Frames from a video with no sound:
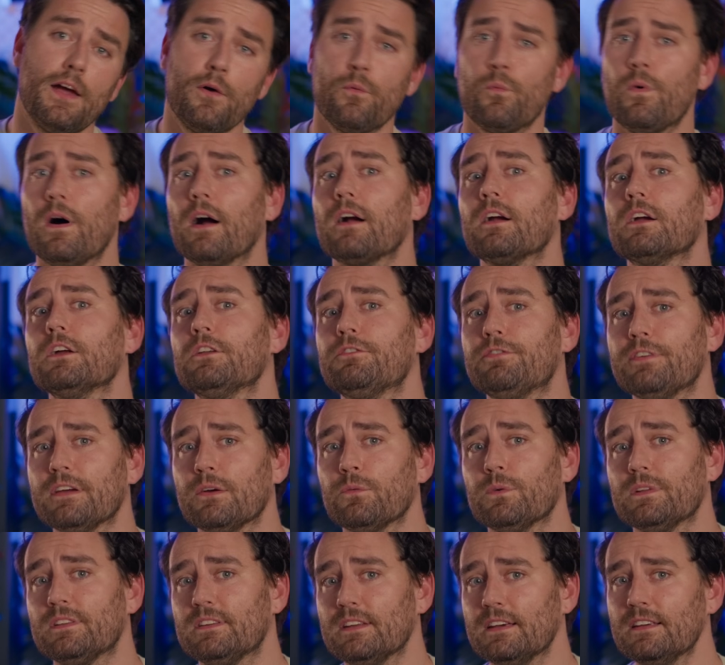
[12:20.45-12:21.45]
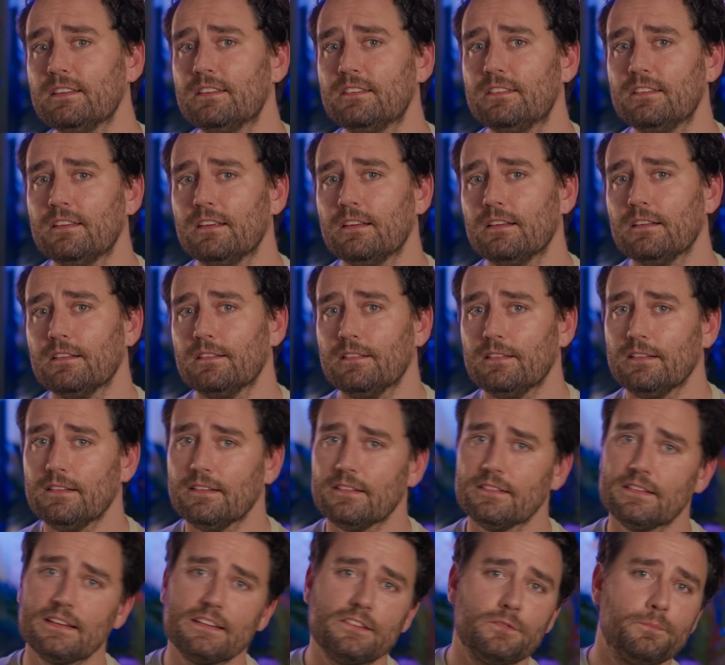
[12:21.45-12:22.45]
And one good thing with this
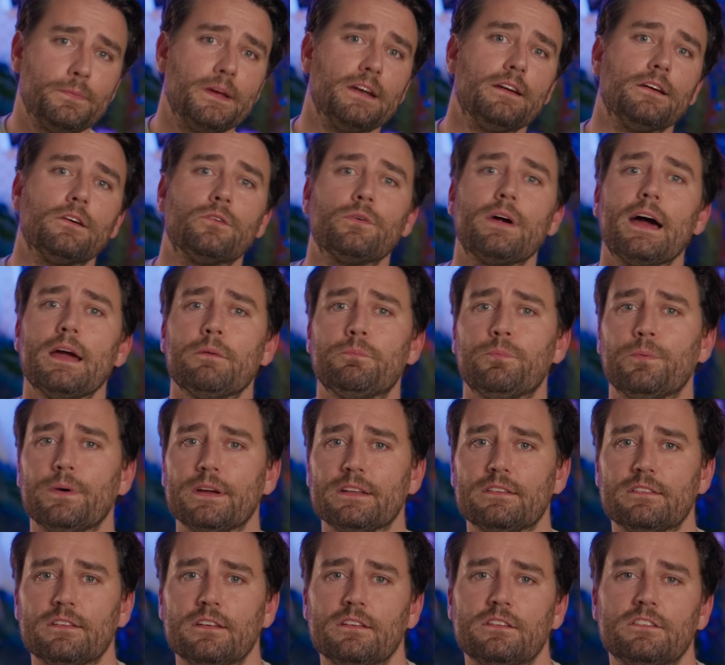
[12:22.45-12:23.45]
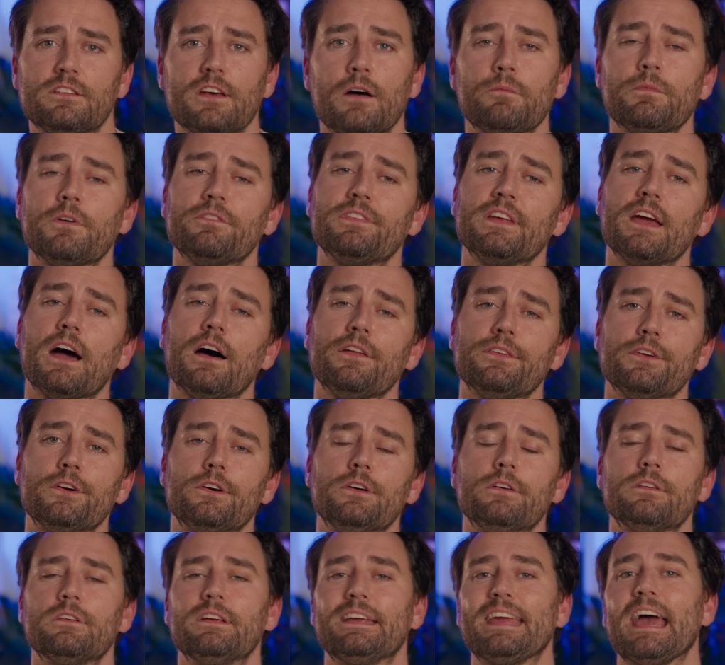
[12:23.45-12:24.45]
that's been a gripe with some of the
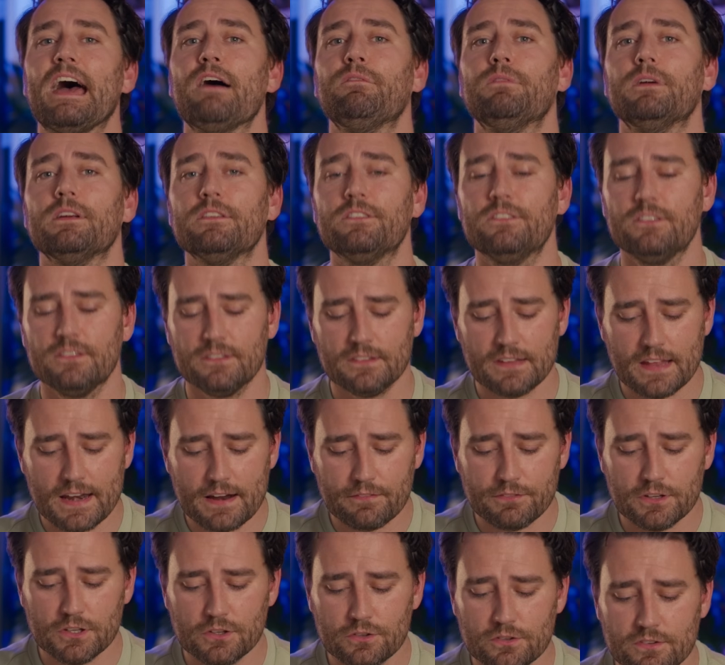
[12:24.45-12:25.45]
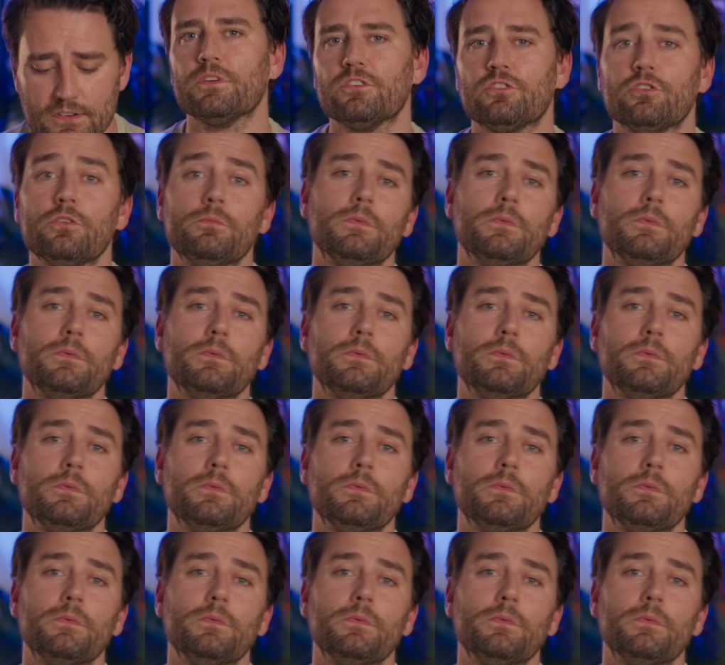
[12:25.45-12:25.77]
other cameras that I've used.